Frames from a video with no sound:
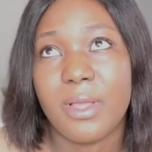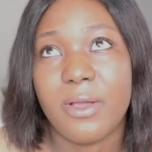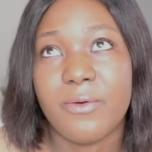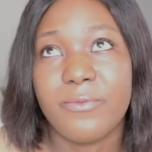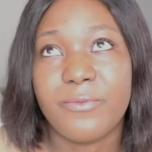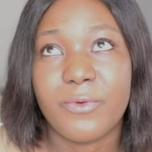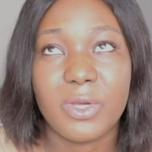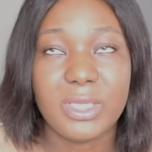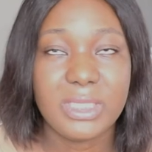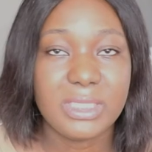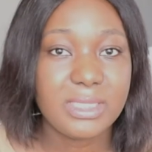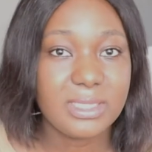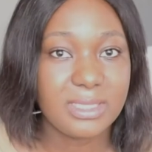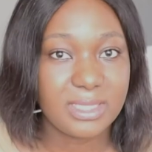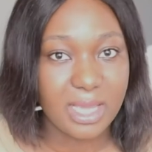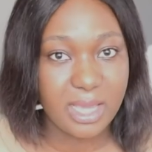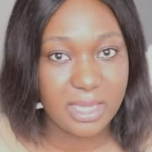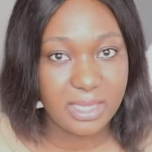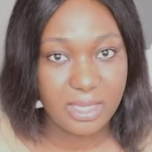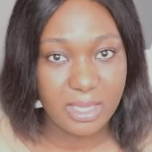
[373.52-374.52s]
for
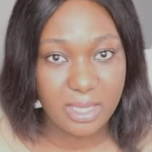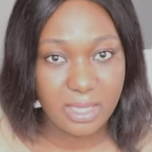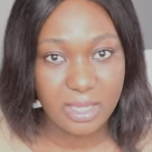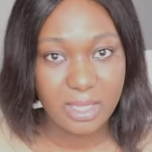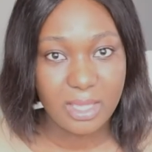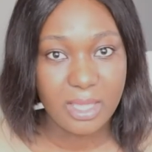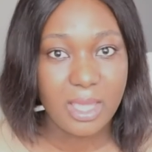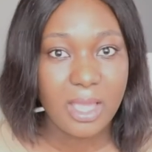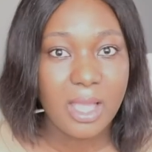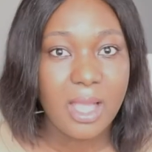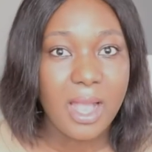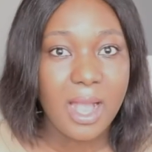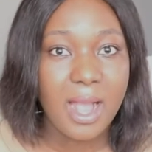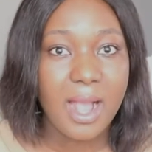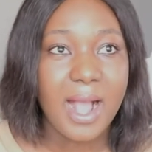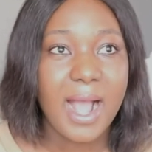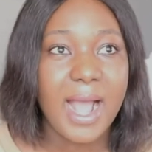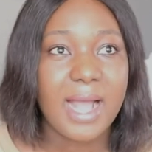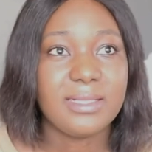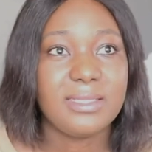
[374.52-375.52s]
India, yeah,
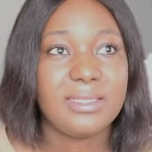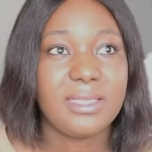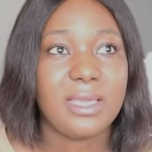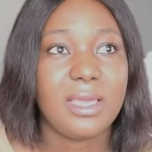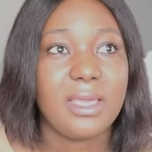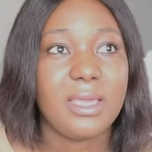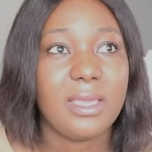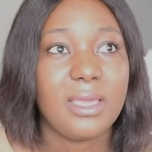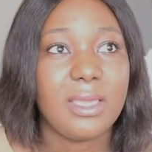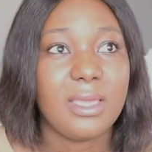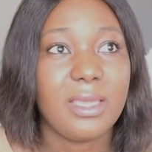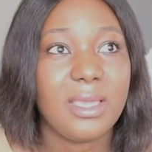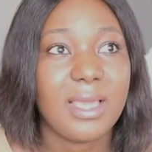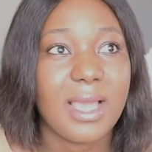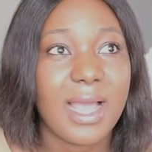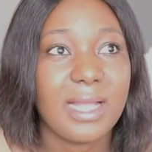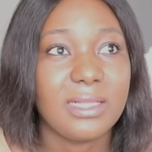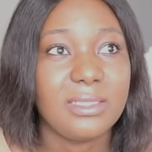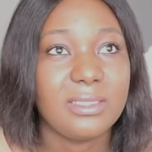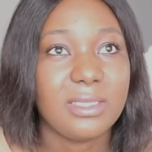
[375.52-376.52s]
I
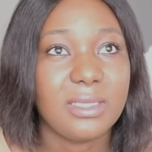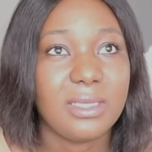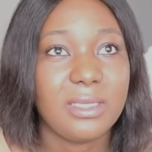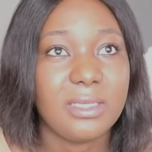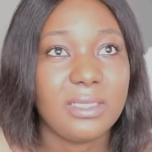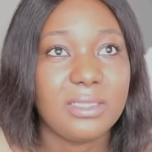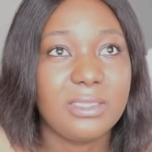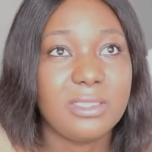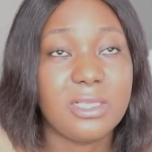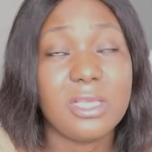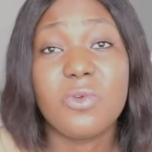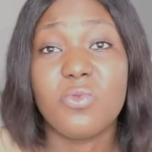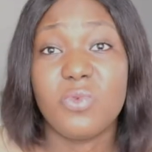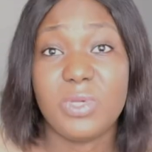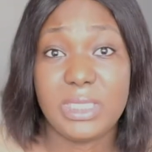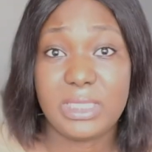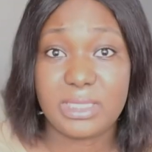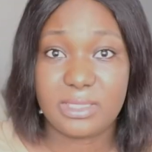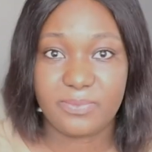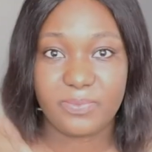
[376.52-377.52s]
deal
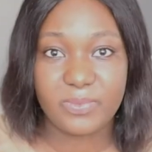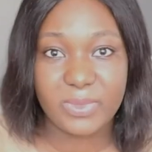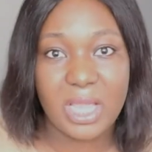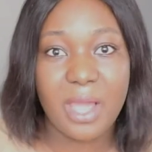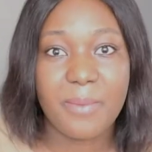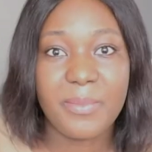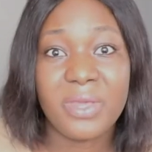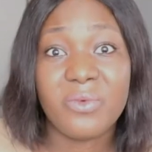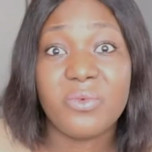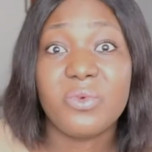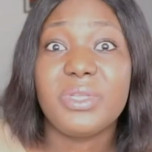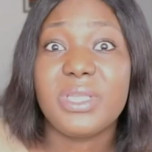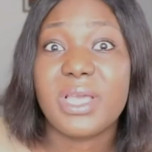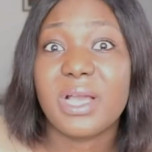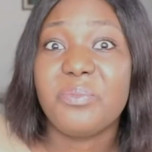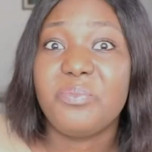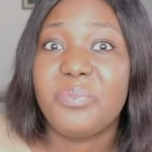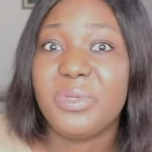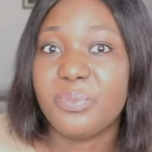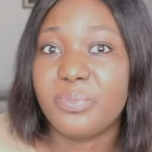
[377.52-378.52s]
with
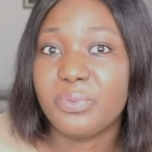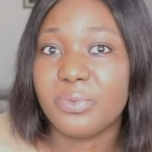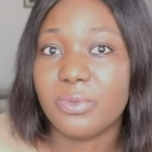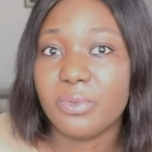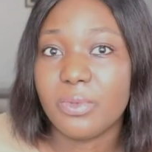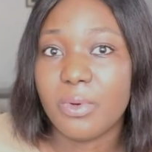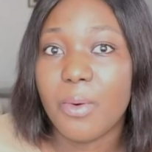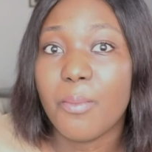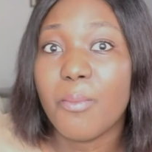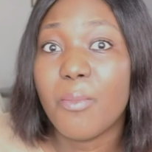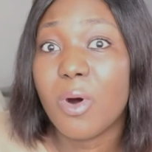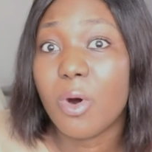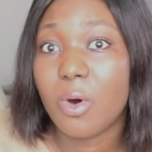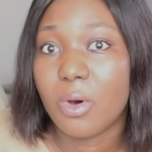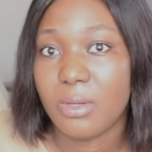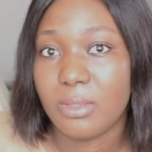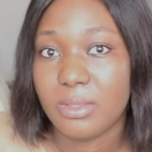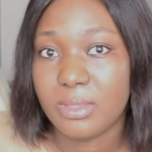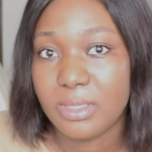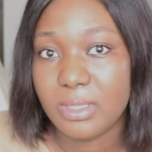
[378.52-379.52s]
Cameroonian people
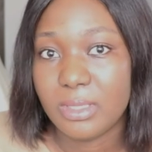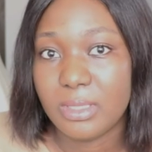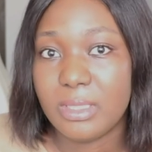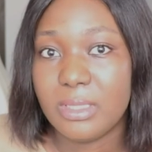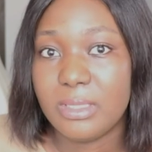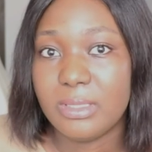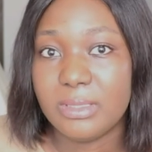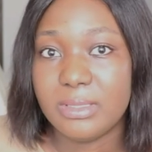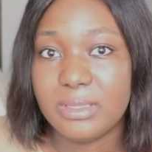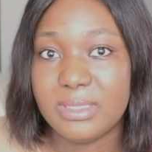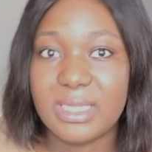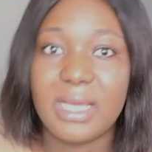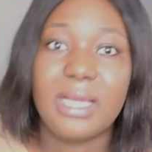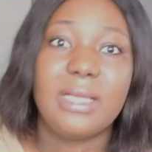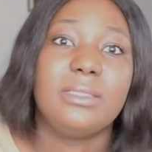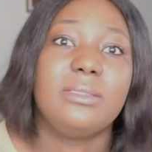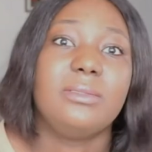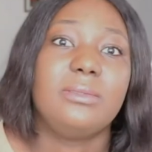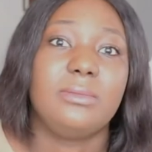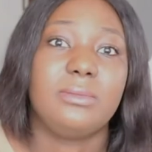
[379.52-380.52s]
more
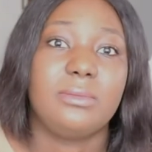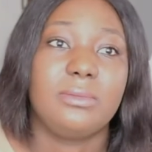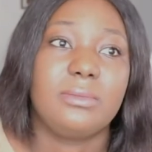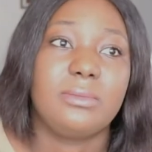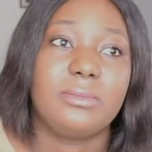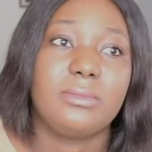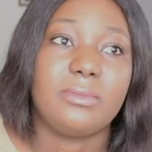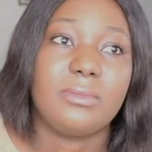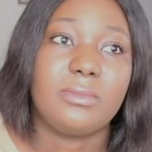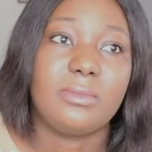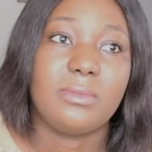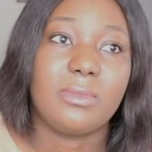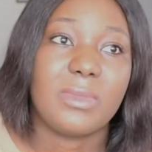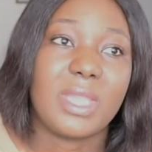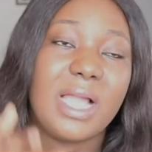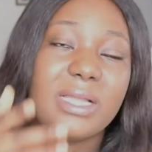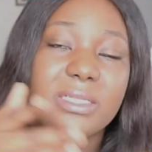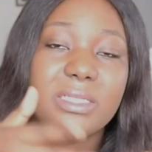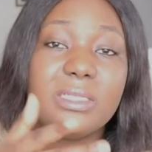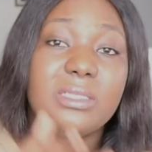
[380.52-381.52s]
than
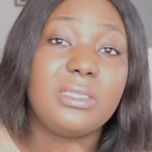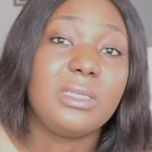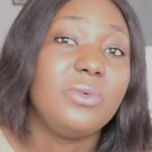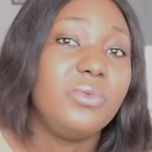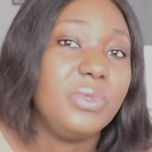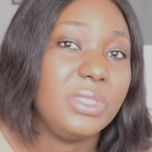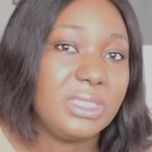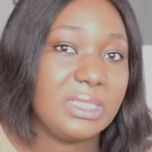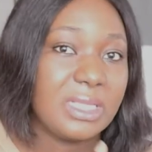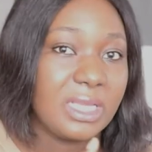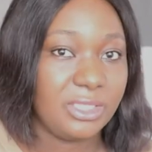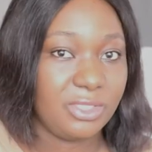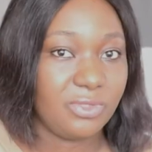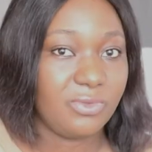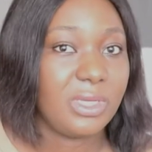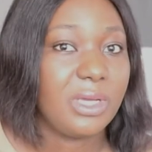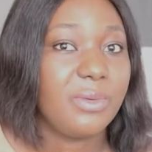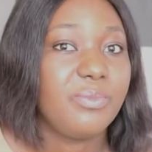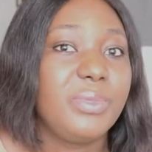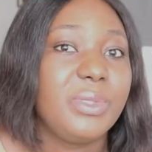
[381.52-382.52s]
I deal with
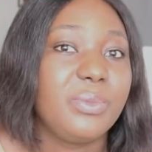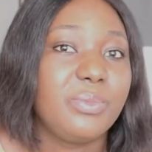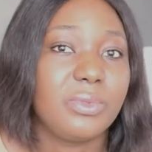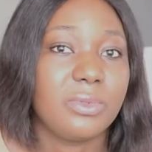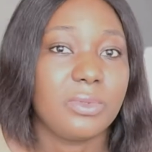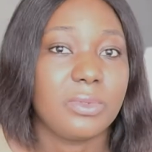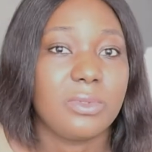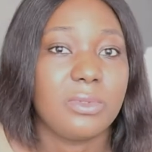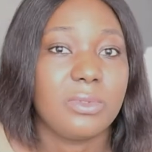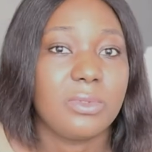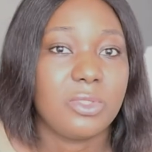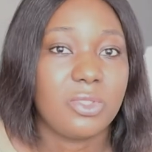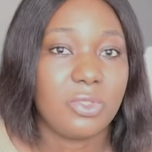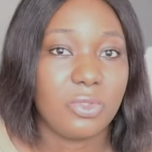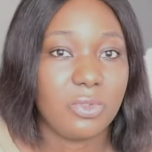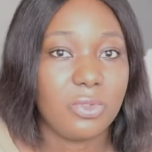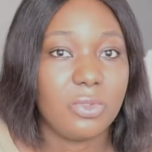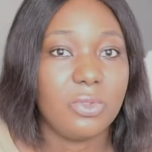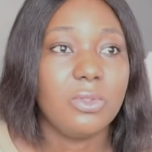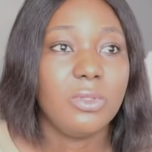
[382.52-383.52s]
Nigerian people.
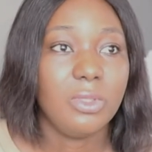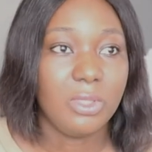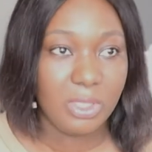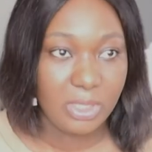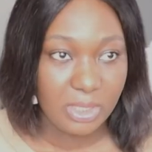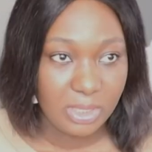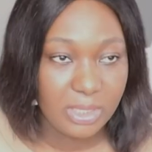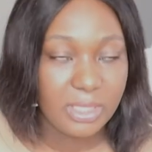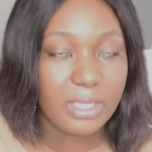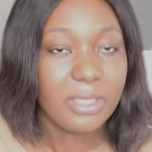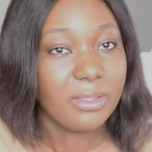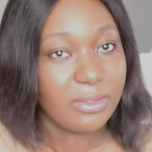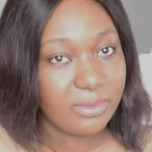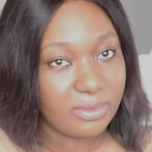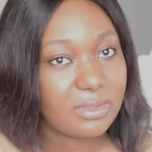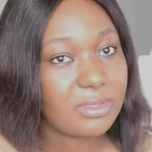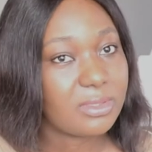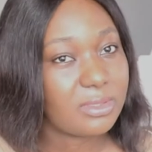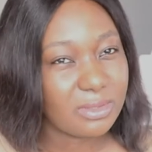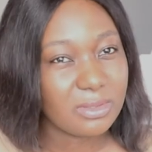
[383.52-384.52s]
So
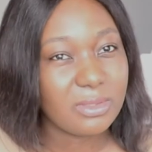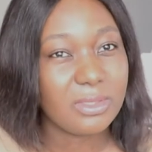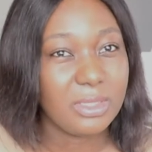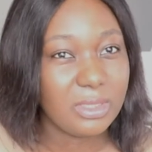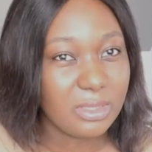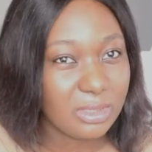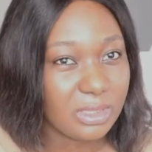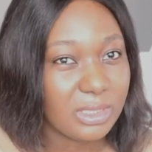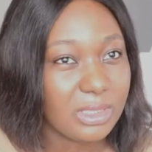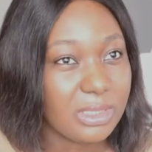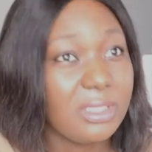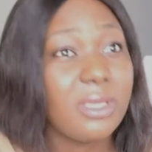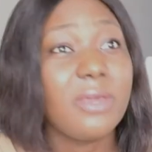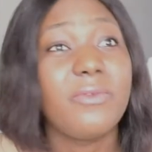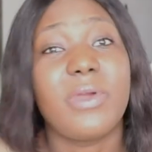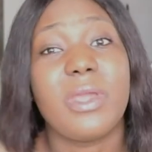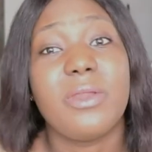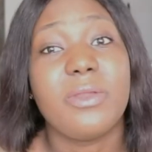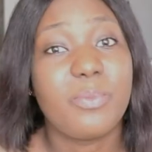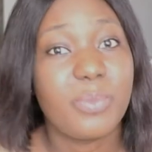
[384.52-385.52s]
it's
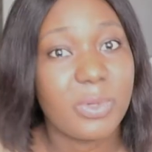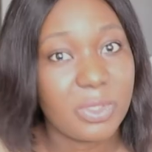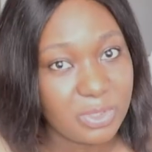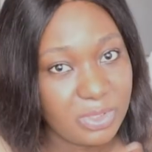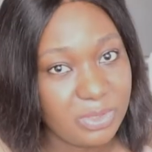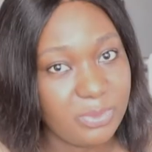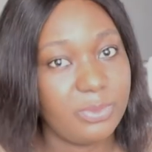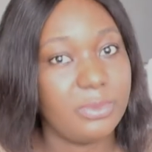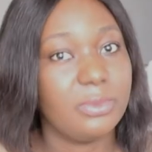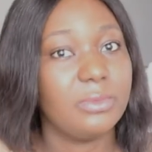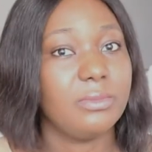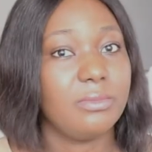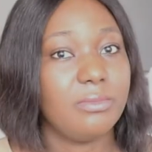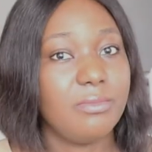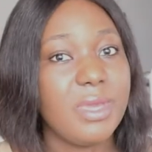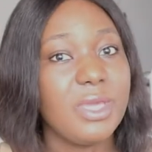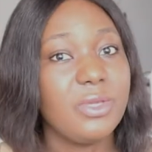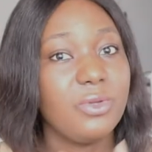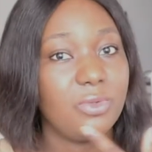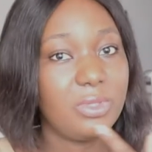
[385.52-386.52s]
very possible.
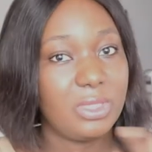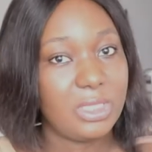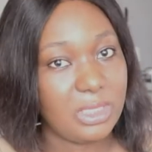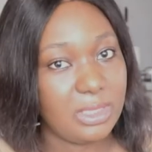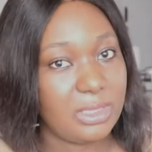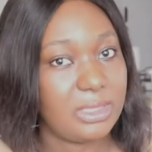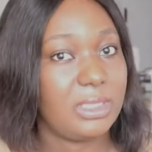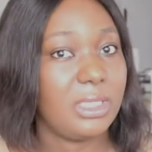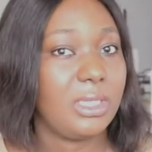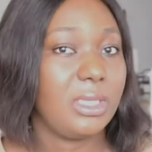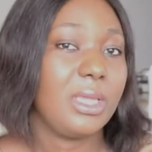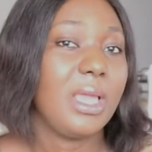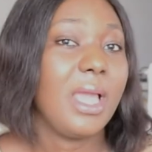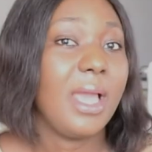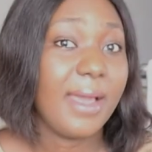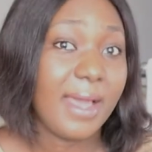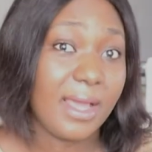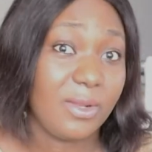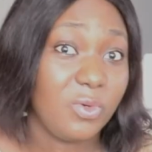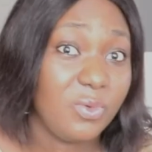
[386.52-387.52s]
May you think say
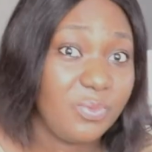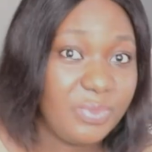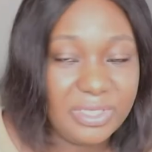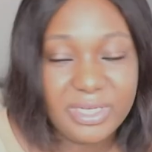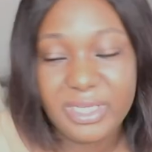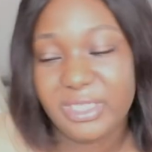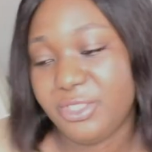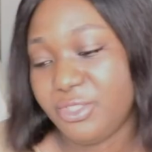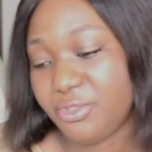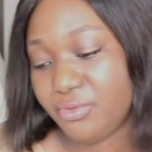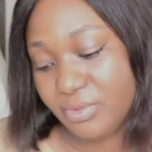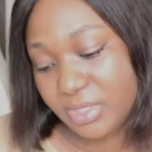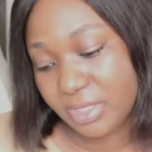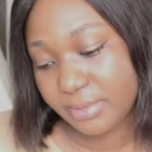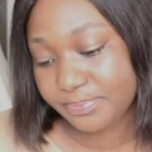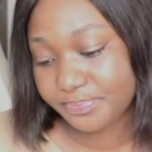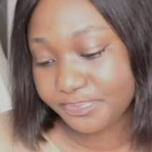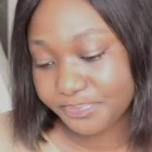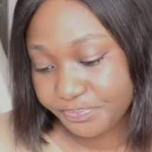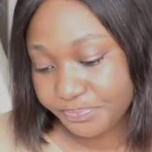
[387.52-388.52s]
I no be Nigerian.